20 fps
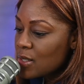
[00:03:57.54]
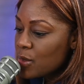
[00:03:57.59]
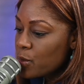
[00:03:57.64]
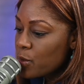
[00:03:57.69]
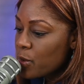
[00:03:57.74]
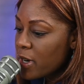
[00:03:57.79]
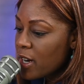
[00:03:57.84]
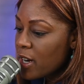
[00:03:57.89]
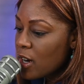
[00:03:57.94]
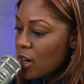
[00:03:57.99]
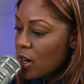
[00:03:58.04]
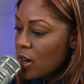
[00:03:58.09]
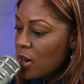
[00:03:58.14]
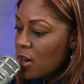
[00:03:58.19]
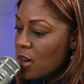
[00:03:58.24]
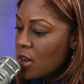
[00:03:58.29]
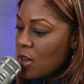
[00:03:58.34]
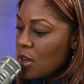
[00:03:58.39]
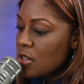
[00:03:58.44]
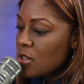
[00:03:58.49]
where
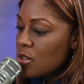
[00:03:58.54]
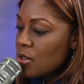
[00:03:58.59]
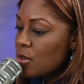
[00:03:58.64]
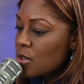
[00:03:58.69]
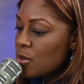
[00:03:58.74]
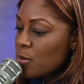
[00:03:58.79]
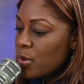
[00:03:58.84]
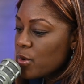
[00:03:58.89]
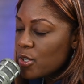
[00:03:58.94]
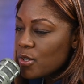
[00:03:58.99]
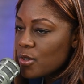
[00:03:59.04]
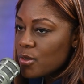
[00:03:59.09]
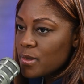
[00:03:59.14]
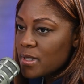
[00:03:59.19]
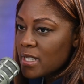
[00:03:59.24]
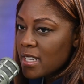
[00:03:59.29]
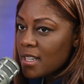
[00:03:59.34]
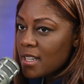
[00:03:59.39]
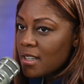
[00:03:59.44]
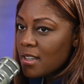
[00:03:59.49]
we're
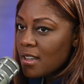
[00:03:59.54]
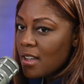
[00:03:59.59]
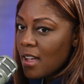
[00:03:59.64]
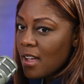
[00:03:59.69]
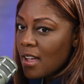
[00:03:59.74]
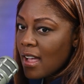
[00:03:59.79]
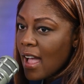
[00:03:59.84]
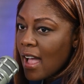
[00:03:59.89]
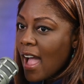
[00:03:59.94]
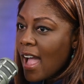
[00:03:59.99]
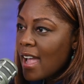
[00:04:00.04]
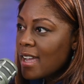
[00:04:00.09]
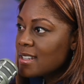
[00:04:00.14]
using high